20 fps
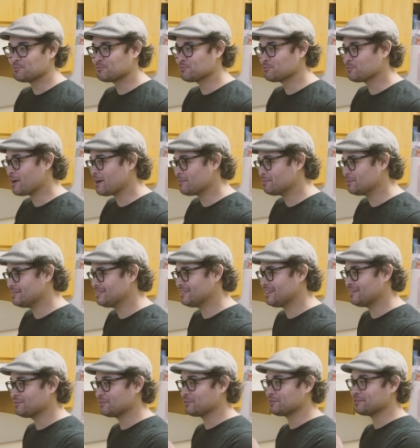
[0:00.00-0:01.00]
Robbie,
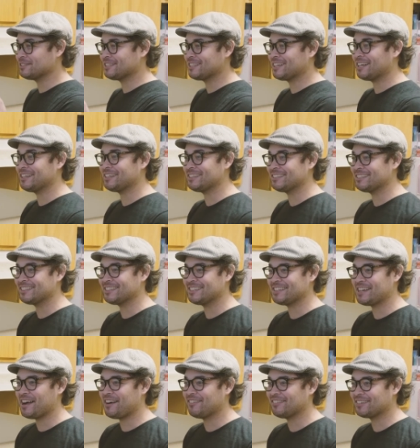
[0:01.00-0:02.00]
I've already cut into the
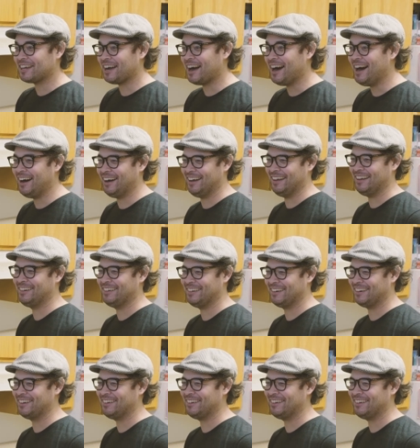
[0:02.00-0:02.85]
avocado.